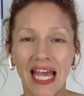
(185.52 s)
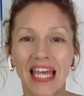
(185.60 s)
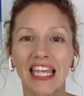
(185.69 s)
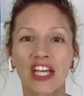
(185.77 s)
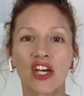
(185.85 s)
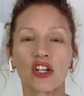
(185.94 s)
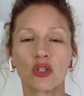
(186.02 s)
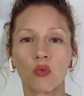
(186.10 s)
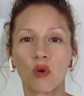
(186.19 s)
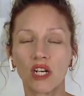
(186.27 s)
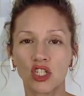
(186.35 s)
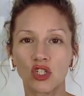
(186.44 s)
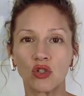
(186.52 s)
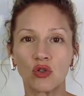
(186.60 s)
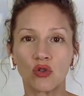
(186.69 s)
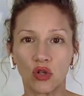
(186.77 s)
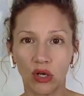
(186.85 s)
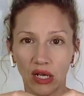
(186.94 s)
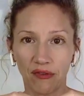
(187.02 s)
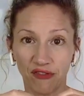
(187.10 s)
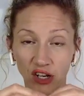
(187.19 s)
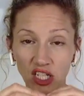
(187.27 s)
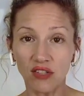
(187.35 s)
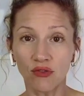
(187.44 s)
They're going to want to,
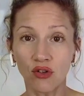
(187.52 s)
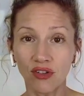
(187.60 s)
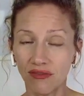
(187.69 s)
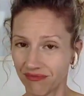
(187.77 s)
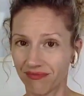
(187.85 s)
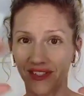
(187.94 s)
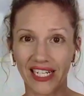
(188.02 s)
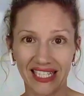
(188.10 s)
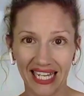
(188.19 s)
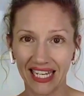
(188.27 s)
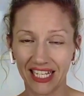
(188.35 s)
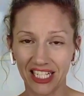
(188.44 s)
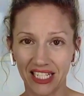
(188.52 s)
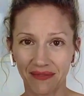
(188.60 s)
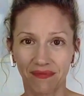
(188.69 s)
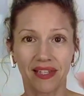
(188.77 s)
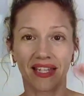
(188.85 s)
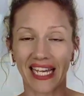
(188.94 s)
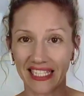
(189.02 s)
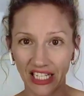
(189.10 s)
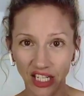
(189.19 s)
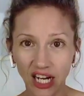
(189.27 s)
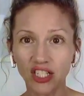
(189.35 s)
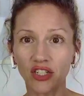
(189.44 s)
first of all, dissect essay
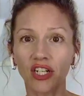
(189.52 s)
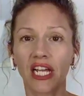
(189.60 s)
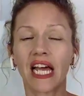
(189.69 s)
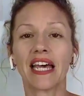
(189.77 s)
title,